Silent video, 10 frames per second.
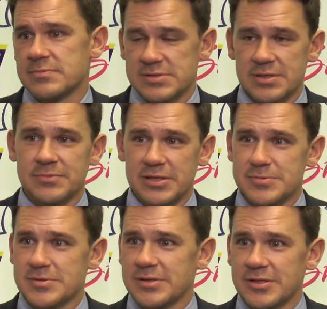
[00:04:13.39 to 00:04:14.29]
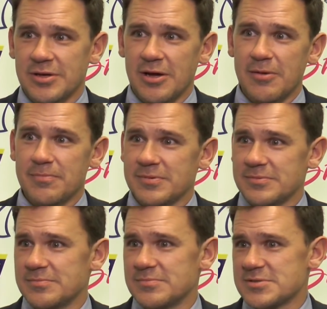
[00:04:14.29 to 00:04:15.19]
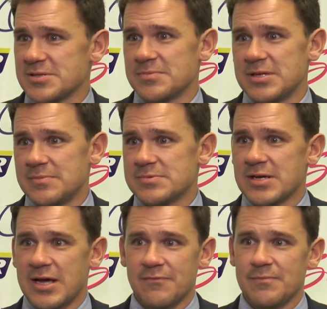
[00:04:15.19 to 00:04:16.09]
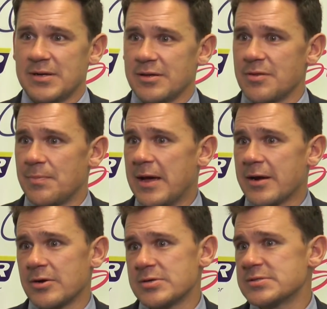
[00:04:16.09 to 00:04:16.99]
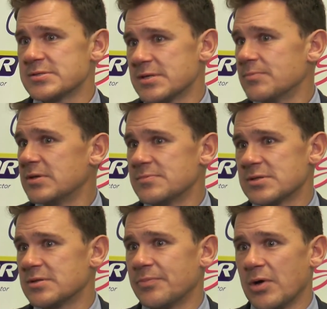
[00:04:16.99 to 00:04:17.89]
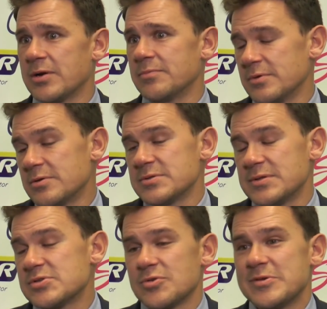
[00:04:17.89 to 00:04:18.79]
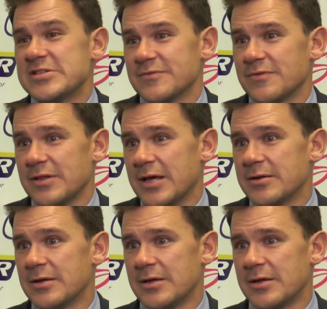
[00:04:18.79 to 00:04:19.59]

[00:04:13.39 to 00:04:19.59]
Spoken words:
some teams are at the top and some teams kind of middle of the packers and some teams at the bottom. There's a reason for that.